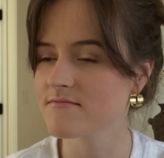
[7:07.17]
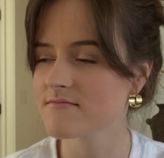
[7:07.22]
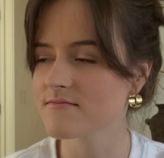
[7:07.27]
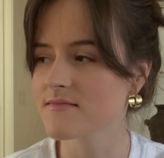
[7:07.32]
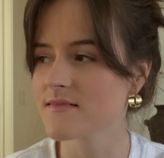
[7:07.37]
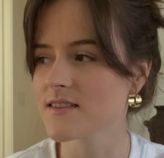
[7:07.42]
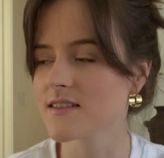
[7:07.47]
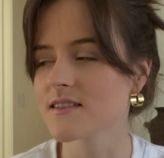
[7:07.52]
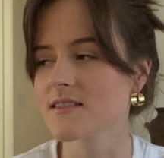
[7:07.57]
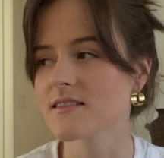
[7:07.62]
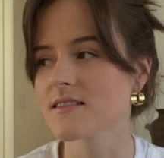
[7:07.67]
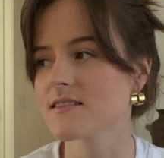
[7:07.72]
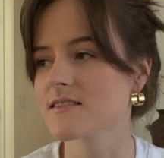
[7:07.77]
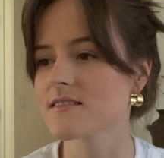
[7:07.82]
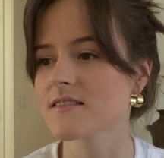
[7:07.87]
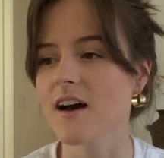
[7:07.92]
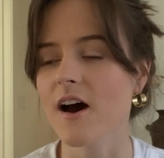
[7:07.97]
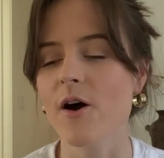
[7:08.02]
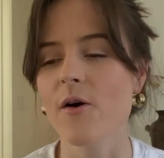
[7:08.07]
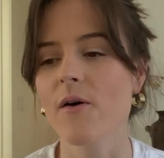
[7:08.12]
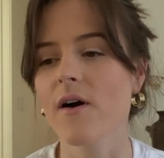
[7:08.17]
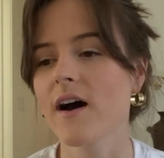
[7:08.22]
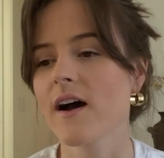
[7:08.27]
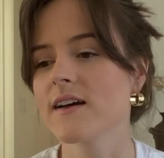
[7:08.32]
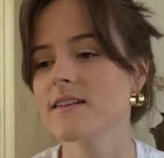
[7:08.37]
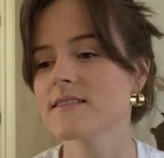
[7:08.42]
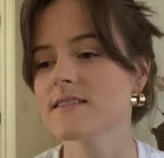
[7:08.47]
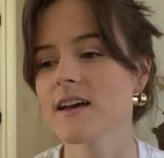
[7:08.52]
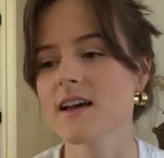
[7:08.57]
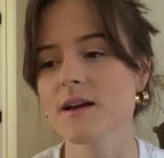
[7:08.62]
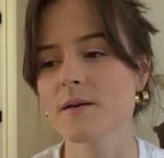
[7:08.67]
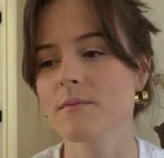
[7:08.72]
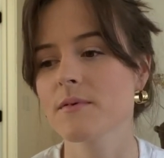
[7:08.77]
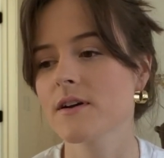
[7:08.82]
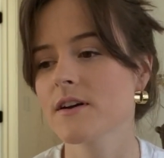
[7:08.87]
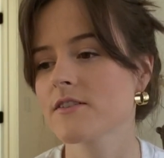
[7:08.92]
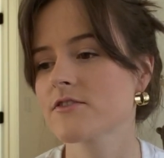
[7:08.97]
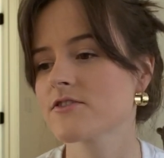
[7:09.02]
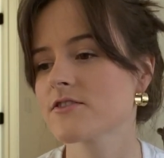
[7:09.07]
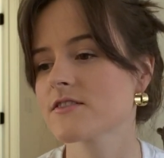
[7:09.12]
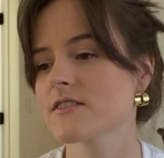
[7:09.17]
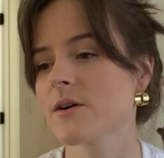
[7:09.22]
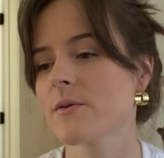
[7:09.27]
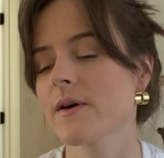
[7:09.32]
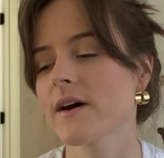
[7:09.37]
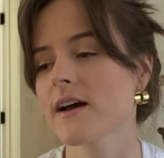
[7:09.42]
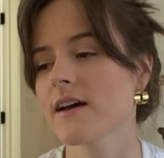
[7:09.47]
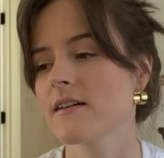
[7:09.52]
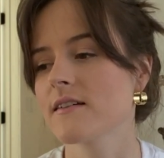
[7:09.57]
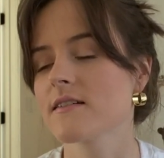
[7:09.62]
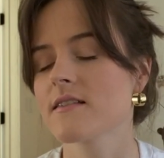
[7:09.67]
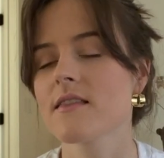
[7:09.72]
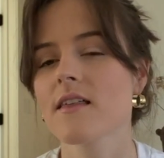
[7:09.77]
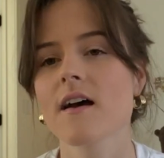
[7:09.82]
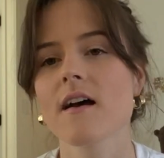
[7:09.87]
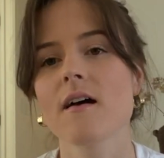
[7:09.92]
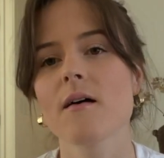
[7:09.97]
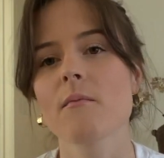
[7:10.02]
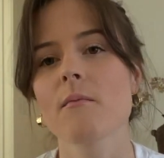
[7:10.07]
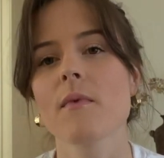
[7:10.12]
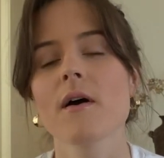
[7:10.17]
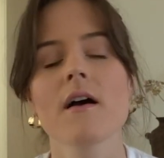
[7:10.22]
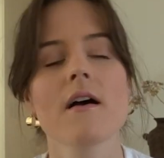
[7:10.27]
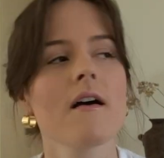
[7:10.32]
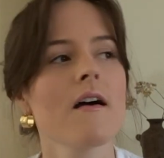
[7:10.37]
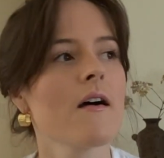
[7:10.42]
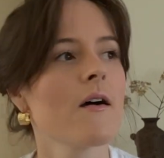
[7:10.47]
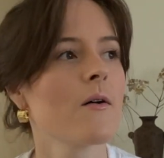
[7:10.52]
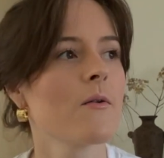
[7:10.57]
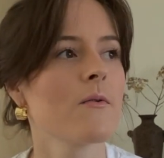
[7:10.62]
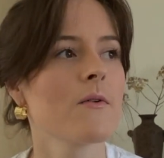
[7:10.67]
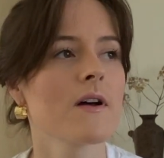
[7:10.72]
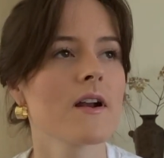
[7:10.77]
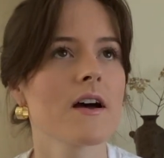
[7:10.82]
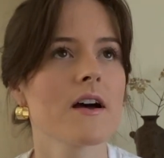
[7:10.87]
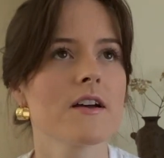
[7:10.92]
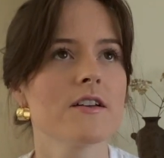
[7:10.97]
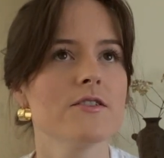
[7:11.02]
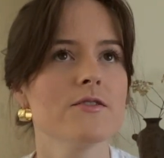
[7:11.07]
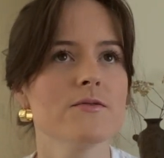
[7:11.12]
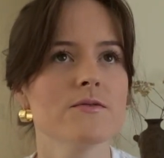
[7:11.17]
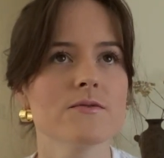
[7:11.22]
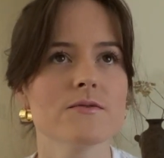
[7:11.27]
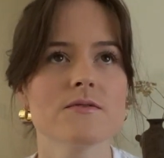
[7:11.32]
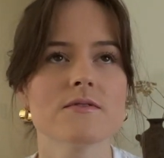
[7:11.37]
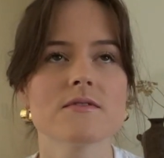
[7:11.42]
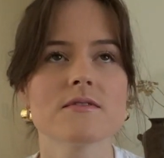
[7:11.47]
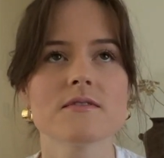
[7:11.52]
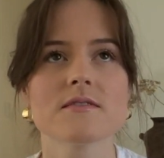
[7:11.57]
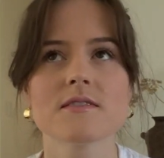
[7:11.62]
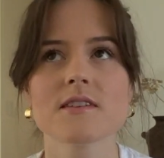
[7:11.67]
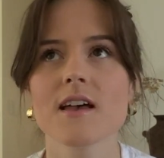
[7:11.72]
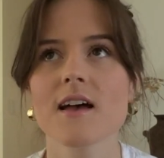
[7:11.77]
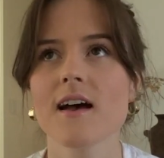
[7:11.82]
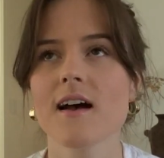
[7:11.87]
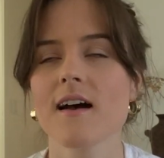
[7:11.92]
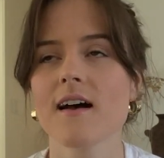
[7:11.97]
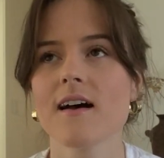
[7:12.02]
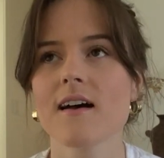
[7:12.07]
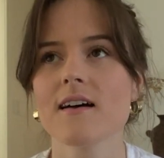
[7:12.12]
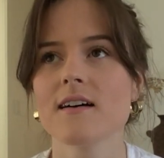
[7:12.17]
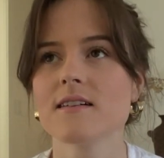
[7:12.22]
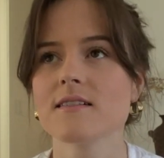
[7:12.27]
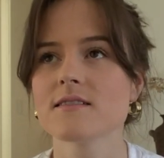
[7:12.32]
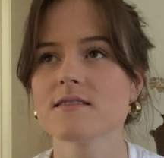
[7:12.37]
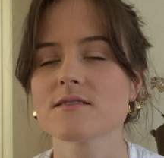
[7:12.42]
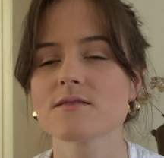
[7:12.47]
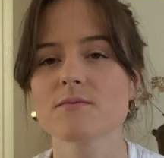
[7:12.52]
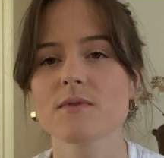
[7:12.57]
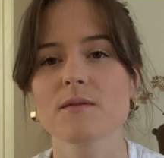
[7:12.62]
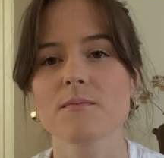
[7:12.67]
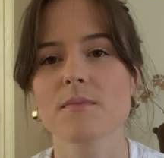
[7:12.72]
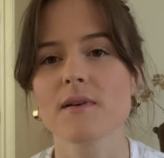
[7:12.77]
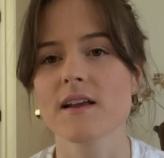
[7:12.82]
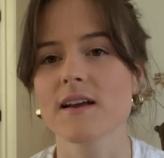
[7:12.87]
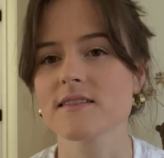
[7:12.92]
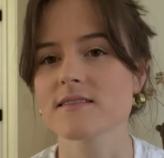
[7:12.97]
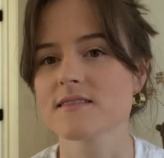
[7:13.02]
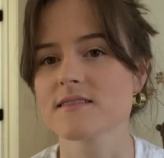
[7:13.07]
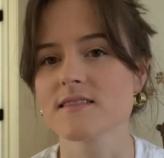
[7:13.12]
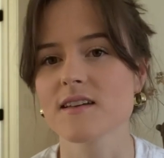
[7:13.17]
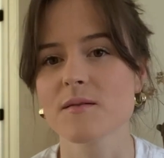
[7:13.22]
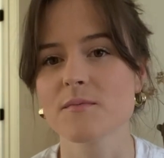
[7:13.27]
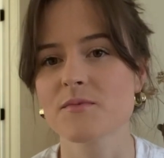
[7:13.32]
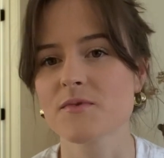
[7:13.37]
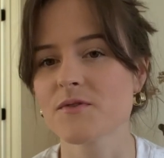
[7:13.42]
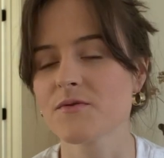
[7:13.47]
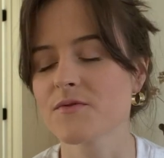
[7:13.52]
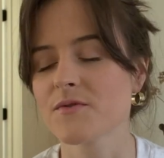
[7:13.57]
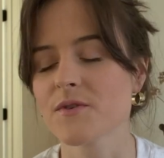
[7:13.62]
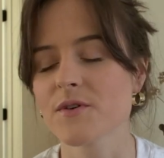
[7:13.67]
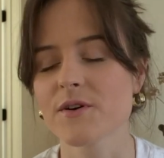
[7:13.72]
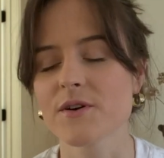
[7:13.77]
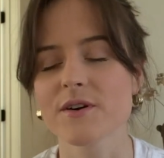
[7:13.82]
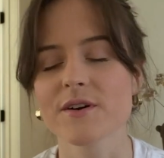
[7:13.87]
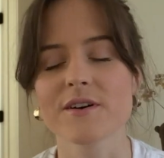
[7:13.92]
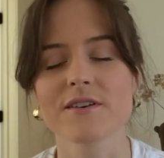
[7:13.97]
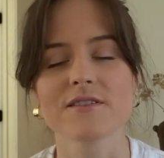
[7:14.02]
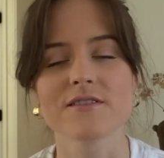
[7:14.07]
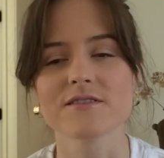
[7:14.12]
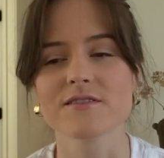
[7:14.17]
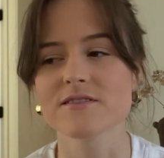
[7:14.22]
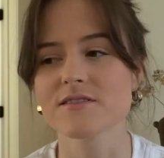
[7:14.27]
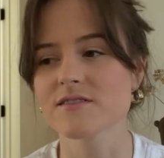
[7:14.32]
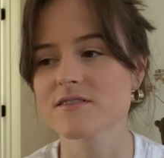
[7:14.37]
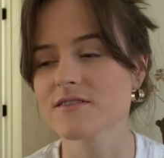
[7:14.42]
This is how I take pictures, how I edit them, what I use and what places I prefer, and